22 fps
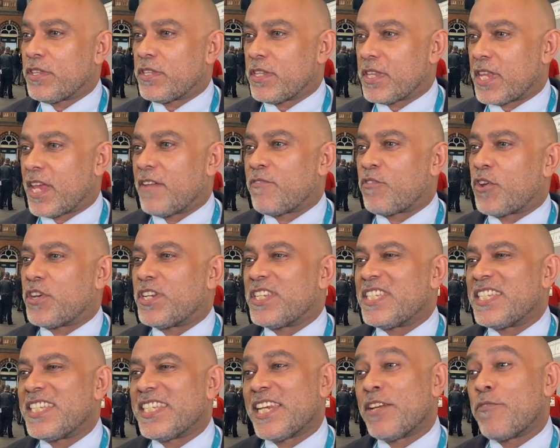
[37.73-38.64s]
that they've got a
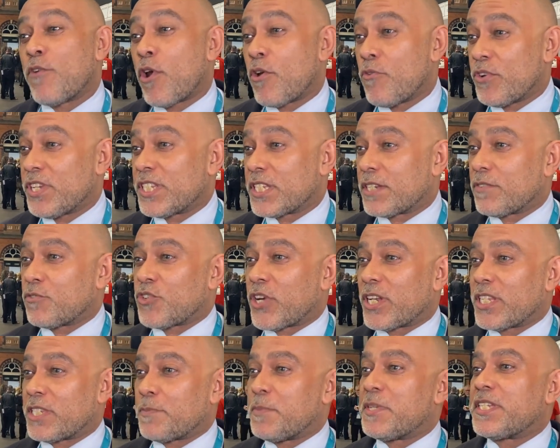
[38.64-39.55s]
zero risk of
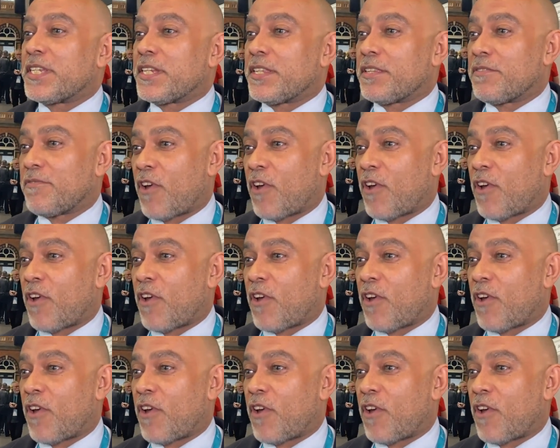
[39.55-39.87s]
transmitting the